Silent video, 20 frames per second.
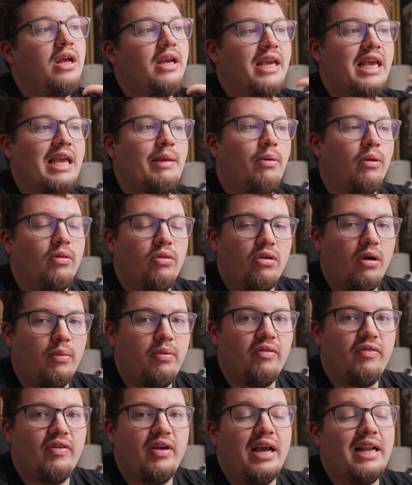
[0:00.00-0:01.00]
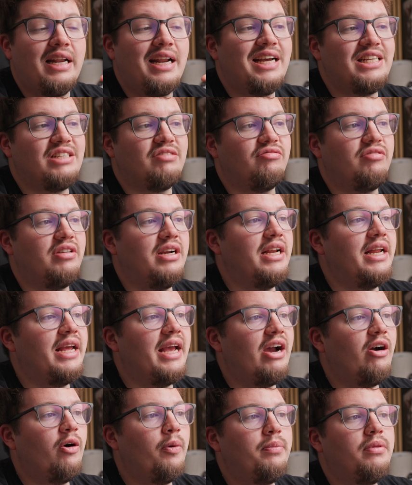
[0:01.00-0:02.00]
keep on top of it, and that has really
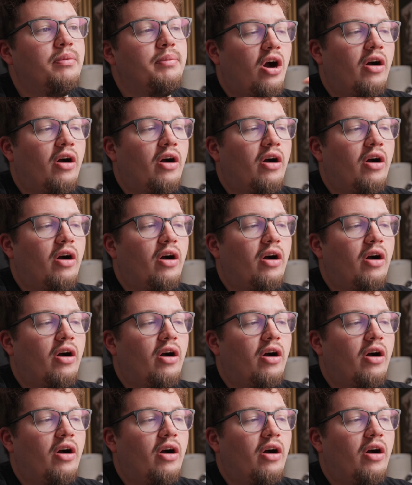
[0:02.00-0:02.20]
helped.